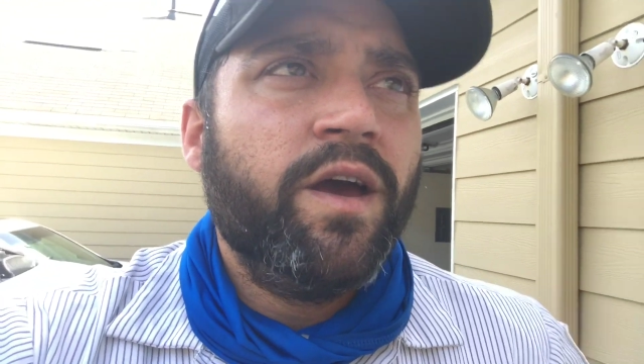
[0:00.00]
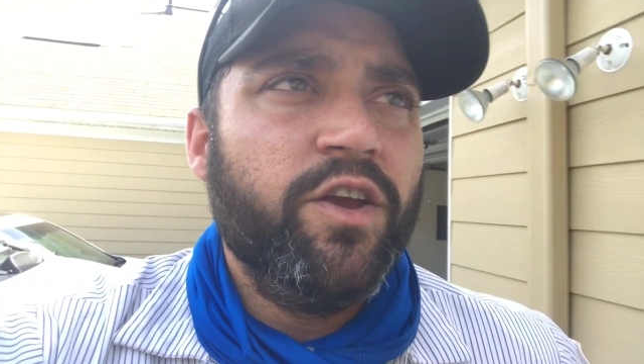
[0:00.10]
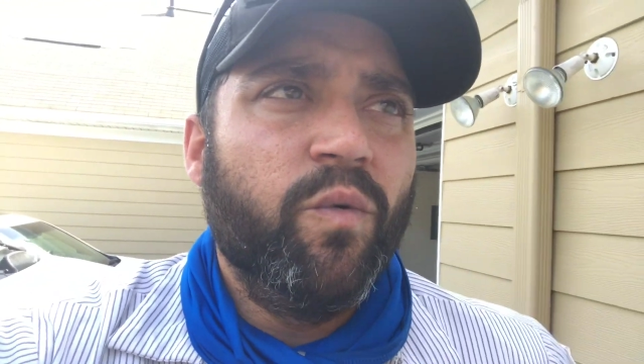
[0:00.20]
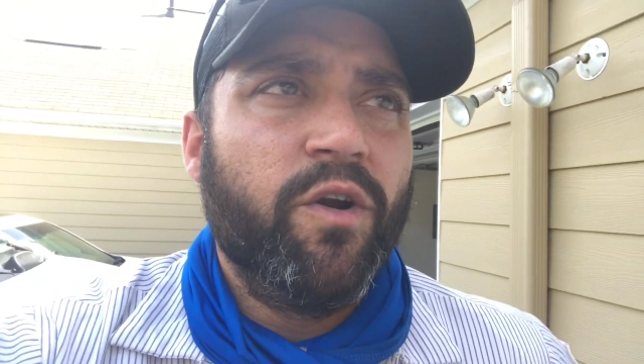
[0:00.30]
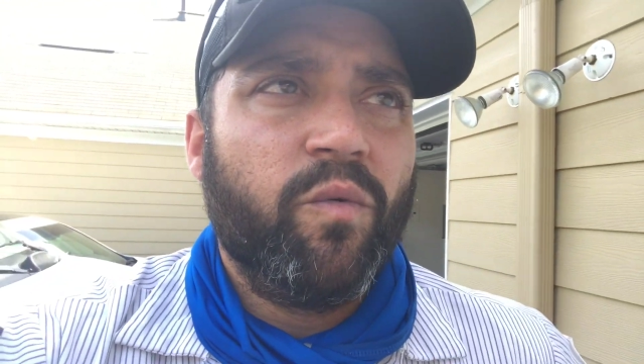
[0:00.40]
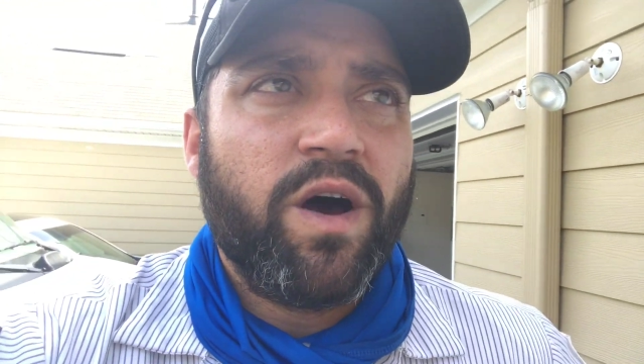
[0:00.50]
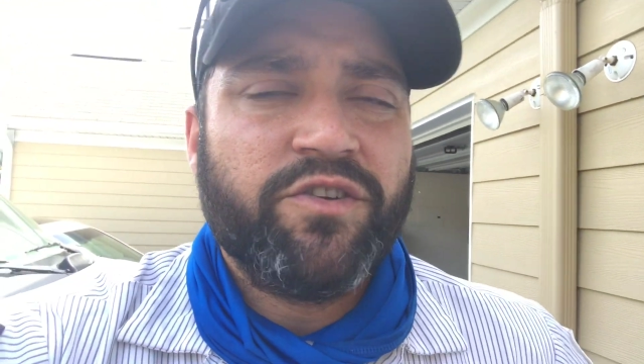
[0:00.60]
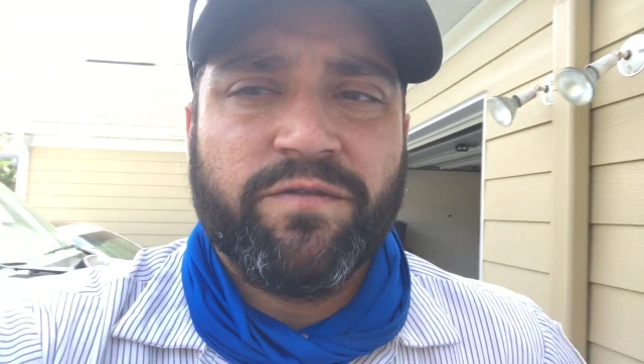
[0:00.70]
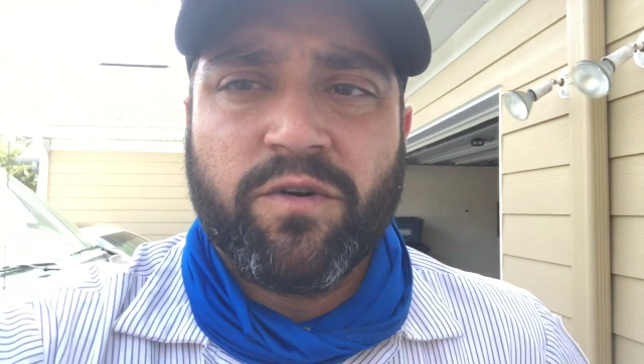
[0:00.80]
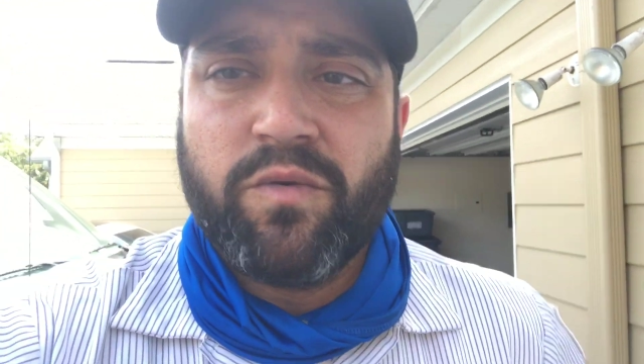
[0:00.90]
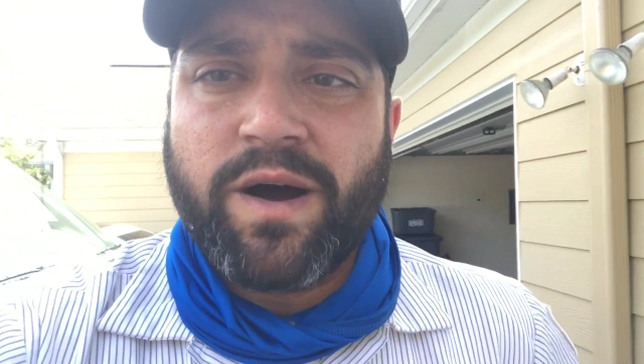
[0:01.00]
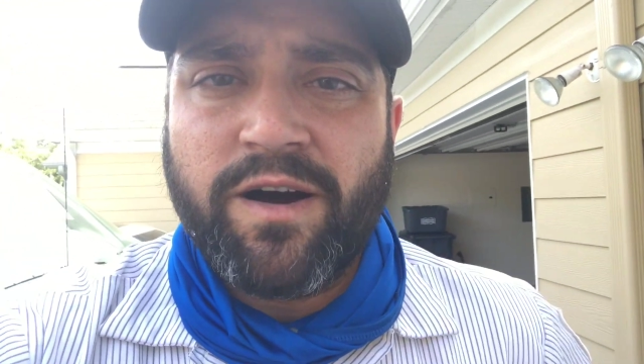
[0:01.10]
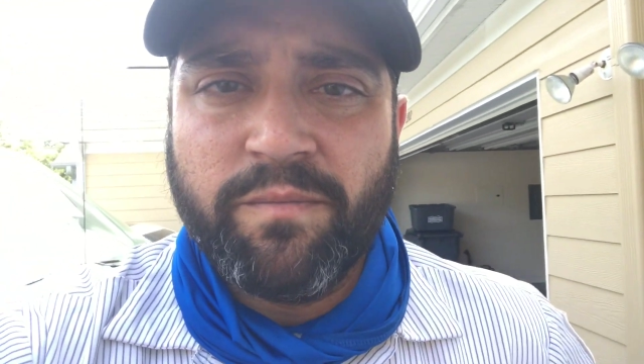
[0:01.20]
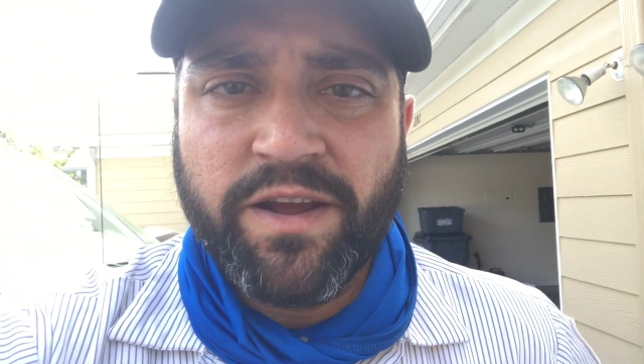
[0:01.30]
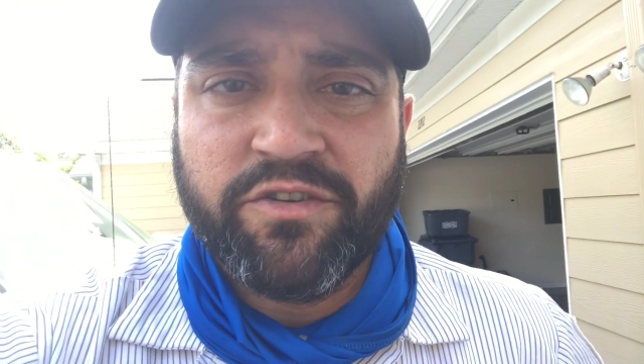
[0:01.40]
you wanna watch it for a
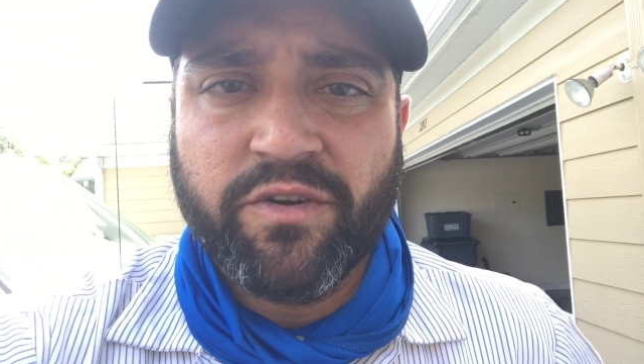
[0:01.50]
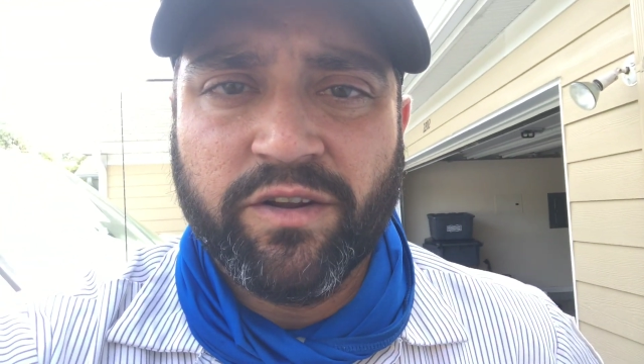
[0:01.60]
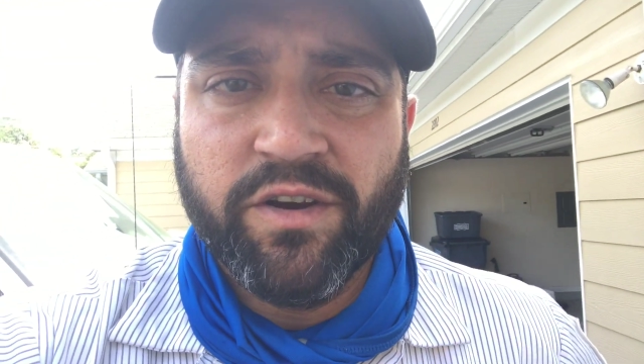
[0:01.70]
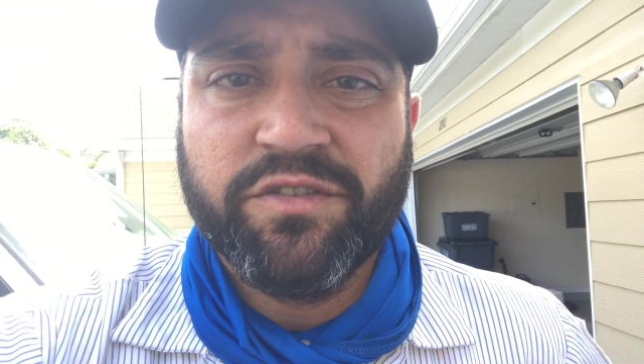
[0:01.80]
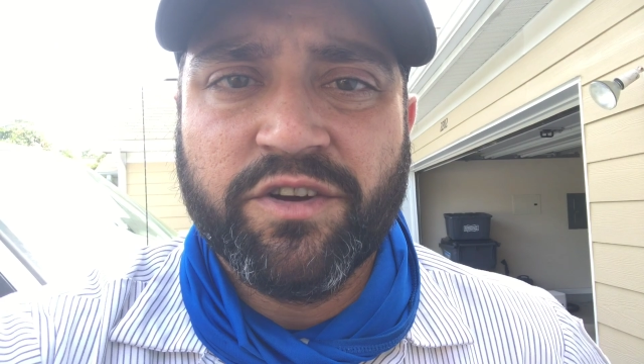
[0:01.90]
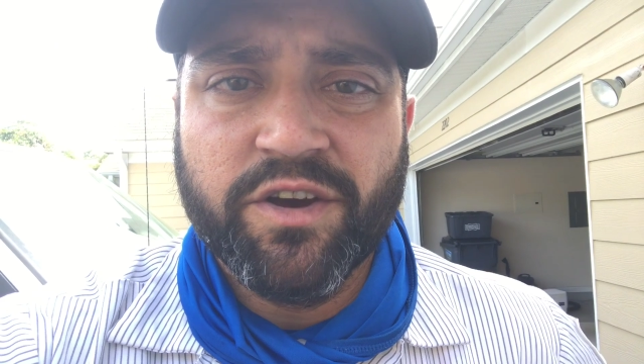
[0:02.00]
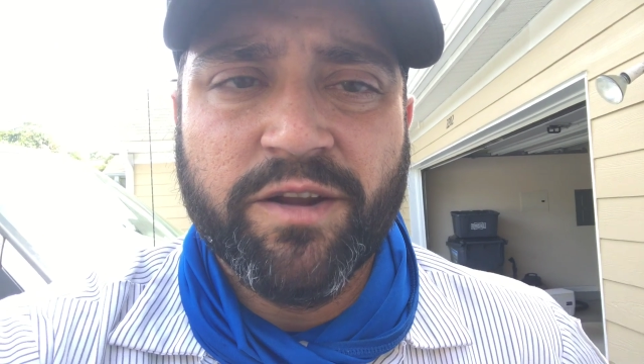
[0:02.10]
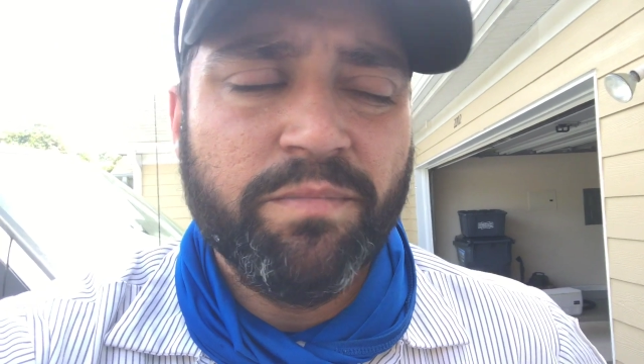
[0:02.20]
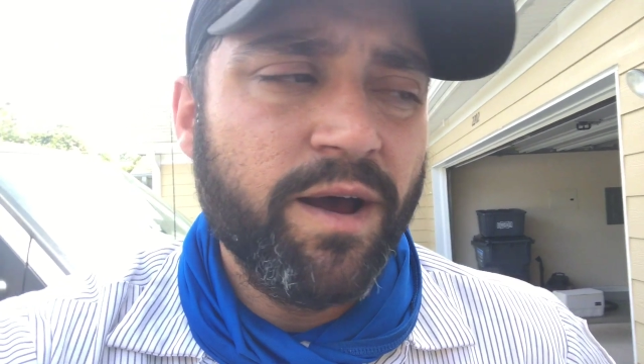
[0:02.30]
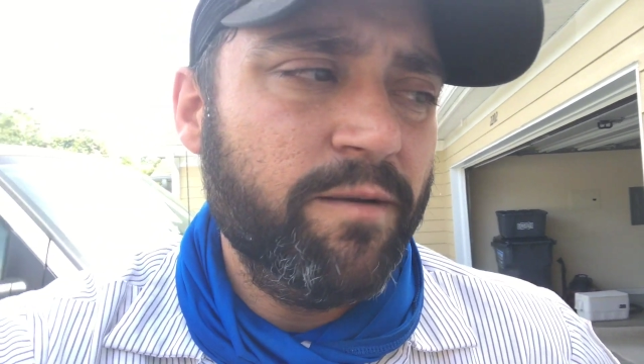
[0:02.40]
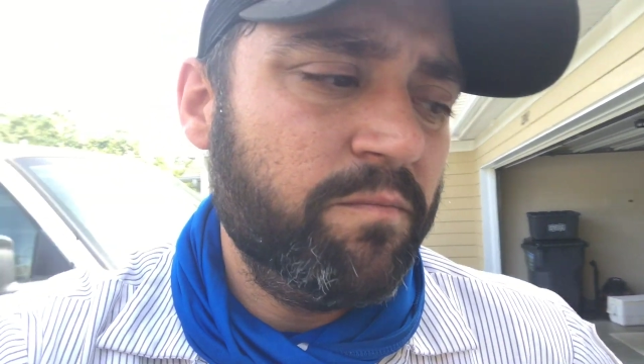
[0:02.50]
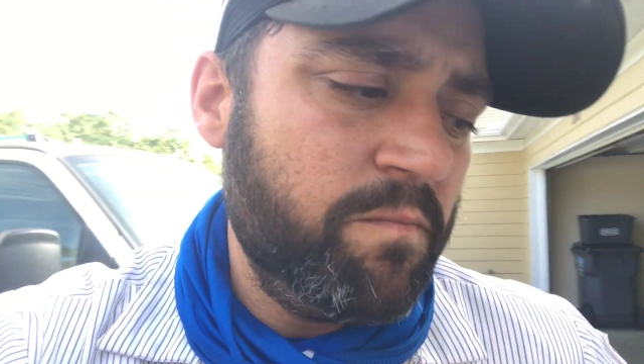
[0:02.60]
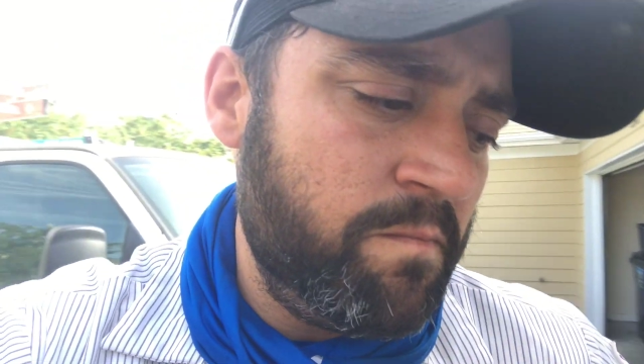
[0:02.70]
while, make sure it looks good, but